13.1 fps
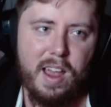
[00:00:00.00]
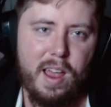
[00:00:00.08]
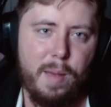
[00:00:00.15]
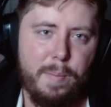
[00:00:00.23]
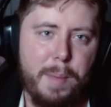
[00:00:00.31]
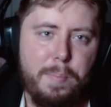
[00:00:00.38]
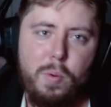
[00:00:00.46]

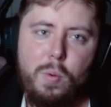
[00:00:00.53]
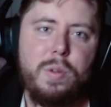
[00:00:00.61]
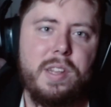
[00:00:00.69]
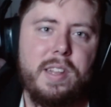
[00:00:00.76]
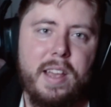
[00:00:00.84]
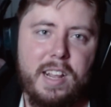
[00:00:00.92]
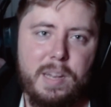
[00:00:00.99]
people will
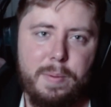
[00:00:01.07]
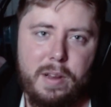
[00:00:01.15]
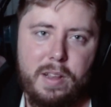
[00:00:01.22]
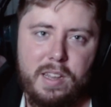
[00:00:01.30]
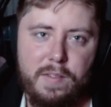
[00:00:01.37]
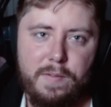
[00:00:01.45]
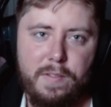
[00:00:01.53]
say it's
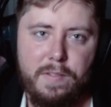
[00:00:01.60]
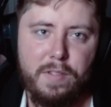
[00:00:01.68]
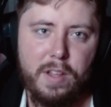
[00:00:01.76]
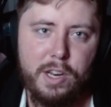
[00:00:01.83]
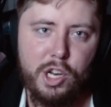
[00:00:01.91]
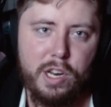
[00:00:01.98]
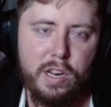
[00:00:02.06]
because of
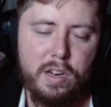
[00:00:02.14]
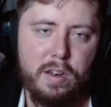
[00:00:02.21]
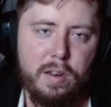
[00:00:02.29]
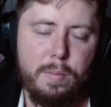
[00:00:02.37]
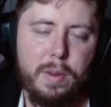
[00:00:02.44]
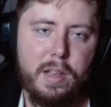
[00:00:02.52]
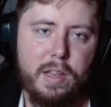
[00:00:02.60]
inflation
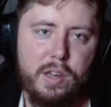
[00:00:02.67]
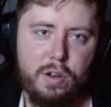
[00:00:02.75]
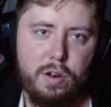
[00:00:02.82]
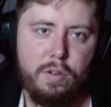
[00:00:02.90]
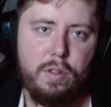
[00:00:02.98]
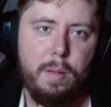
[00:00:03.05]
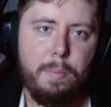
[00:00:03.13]
because you
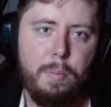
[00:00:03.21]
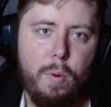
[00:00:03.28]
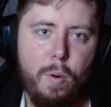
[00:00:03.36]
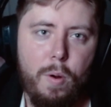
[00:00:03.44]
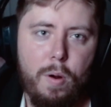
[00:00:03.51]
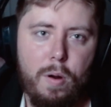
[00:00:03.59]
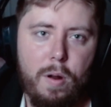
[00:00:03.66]
know the
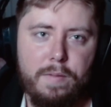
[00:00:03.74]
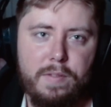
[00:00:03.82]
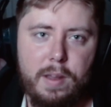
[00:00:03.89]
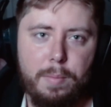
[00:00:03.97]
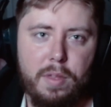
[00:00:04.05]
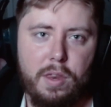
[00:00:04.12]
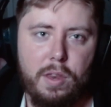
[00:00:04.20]
more of
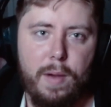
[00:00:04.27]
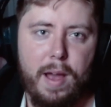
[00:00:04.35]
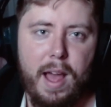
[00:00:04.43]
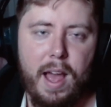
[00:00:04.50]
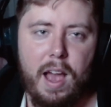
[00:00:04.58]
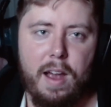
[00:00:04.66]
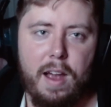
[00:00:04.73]
something you
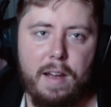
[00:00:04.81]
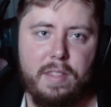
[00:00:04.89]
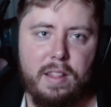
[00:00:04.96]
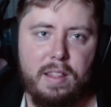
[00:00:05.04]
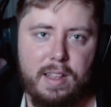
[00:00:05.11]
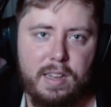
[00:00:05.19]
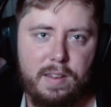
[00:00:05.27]
have the
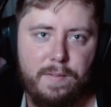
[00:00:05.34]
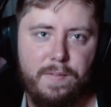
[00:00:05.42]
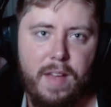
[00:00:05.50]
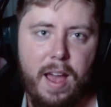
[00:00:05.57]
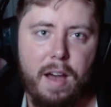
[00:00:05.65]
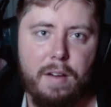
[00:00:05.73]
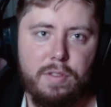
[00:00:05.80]
less
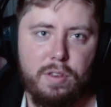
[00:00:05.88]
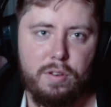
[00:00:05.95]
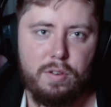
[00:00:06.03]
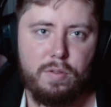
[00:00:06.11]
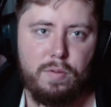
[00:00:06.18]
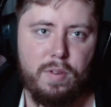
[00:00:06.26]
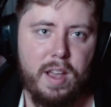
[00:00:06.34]

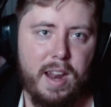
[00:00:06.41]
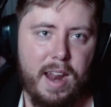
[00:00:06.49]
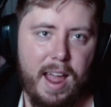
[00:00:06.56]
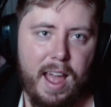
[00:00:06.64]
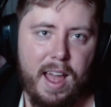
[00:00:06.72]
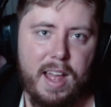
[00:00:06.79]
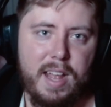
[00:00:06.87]
value it
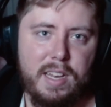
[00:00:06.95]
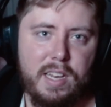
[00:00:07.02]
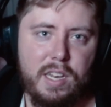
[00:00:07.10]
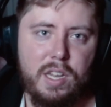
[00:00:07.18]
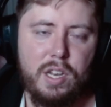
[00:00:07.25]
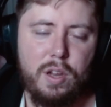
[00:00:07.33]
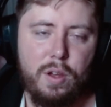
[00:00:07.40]
has
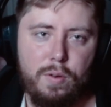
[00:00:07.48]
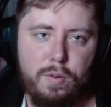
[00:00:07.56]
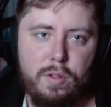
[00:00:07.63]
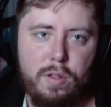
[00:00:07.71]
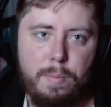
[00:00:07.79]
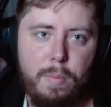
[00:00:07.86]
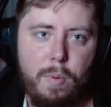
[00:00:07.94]
so
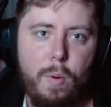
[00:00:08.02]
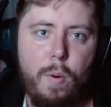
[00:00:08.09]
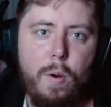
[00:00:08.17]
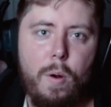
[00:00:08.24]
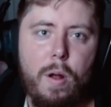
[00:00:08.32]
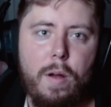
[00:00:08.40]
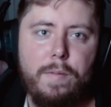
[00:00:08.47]
the
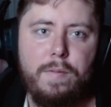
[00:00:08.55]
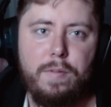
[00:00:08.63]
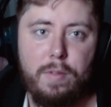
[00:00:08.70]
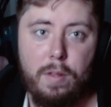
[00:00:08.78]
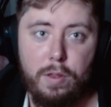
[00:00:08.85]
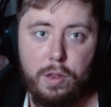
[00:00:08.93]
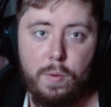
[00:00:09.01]
more of
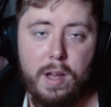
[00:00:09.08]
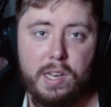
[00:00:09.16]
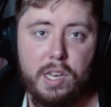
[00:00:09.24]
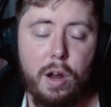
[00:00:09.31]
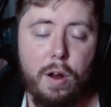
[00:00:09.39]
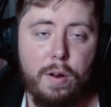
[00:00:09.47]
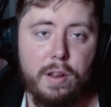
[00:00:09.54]
us
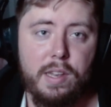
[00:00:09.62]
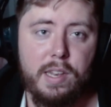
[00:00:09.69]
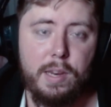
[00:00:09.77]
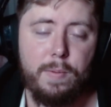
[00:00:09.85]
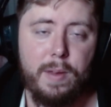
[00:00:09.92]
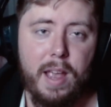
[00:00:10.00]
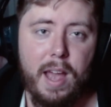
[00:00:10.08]

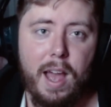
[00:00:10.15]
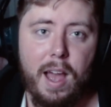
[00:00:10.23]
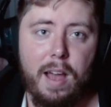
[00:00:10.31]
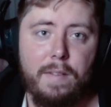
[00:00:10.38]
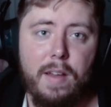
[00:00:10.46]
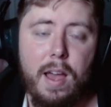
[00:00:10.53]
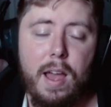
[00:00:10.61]
currency we
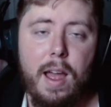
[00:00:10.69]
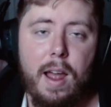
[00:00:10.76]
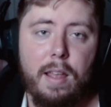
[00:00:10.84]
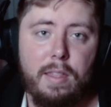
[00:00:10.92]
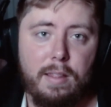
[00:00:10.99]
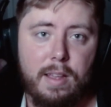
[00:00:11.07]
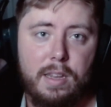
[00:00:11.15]
have
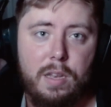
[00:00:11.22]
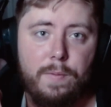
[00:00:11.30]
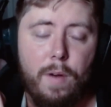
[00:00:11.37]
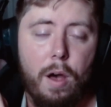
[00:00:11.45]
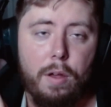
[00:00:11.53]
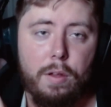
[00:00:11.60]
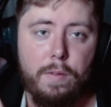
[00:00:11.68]
the less
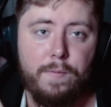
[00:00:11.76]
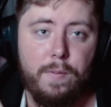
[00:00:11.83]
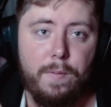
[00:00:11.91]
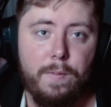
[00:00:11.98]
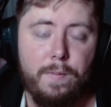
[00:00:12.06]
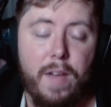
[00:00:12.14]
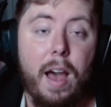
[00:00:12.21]
vol-
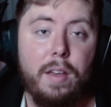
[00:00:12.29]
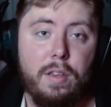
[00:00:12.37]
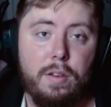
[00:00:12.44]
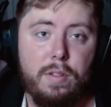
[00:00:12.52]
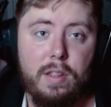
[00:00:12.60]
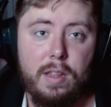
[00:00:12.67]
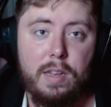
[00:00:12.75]

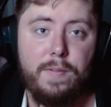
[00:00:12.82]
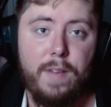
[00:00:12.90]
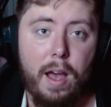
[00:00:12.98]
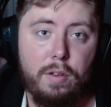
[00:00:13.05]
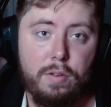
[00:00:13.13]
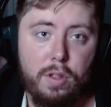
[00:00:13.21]
value the less value the